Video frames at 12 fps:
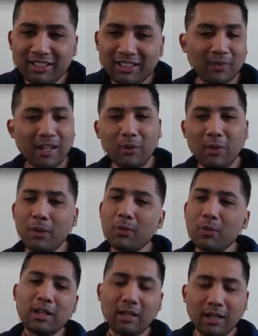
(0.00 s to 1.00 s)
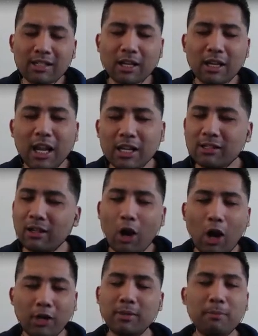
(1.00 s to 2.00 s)
It was good. It's an
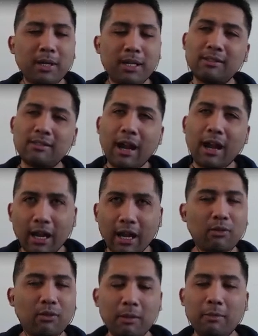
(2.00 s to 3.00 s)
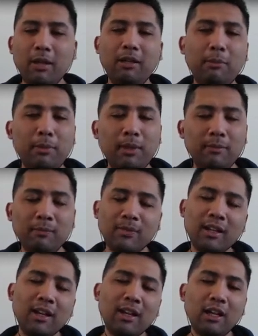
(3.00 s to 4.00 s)
awesome piece. I highly recommend it, but
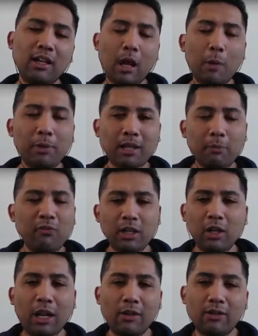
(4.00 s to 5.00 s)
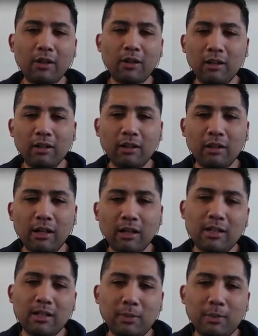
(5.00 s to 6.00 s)
I'll put that video out there in the next
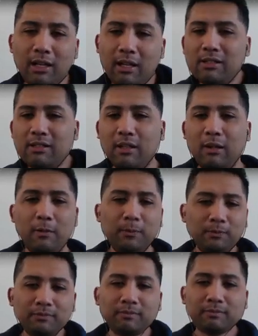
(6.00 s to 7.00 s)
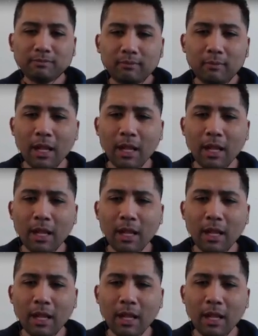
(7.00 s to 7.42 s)
couple days. So. Right.